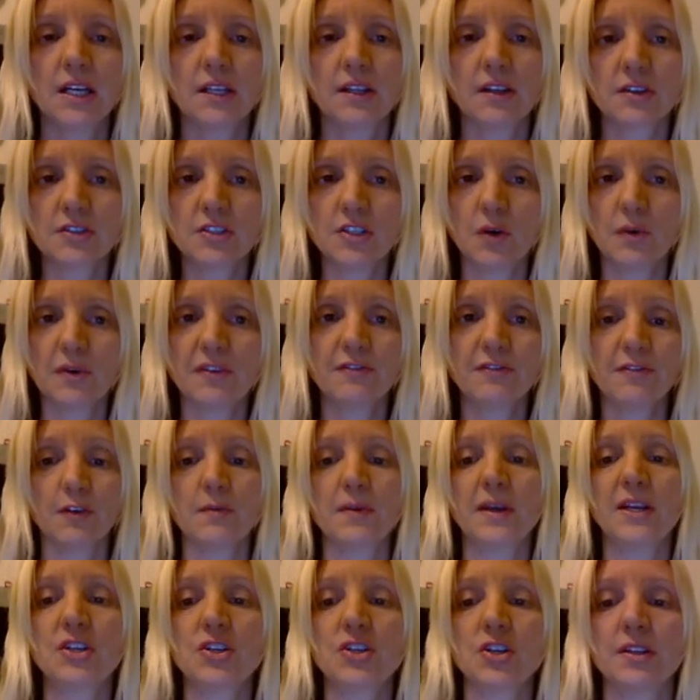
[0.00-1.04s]
There's no
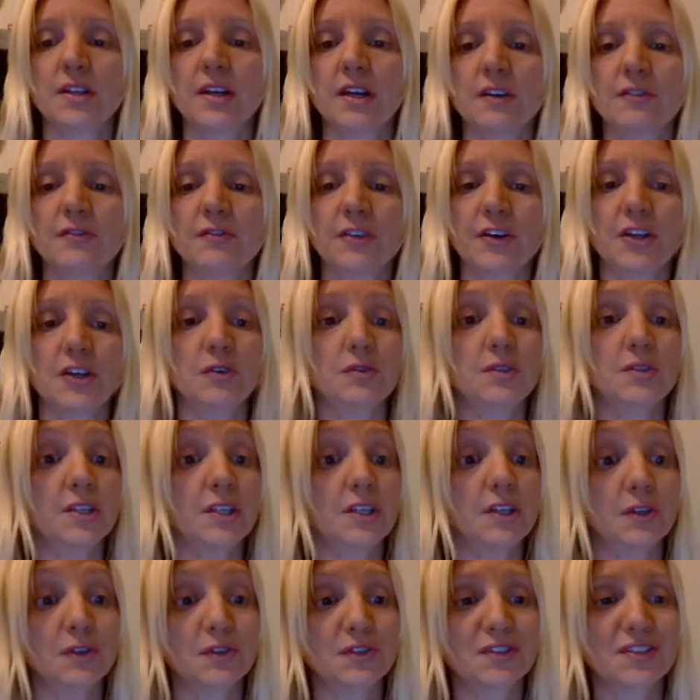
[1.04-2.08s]
information there for you to
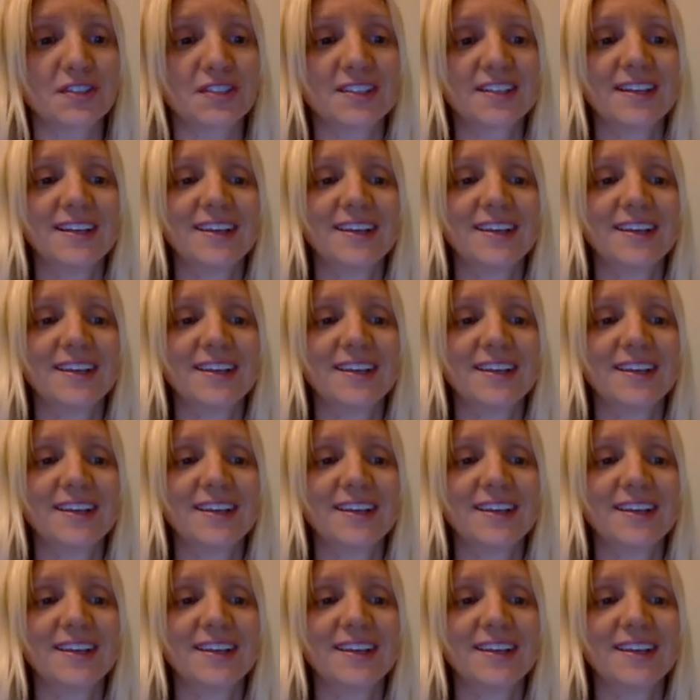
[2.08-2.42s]
use.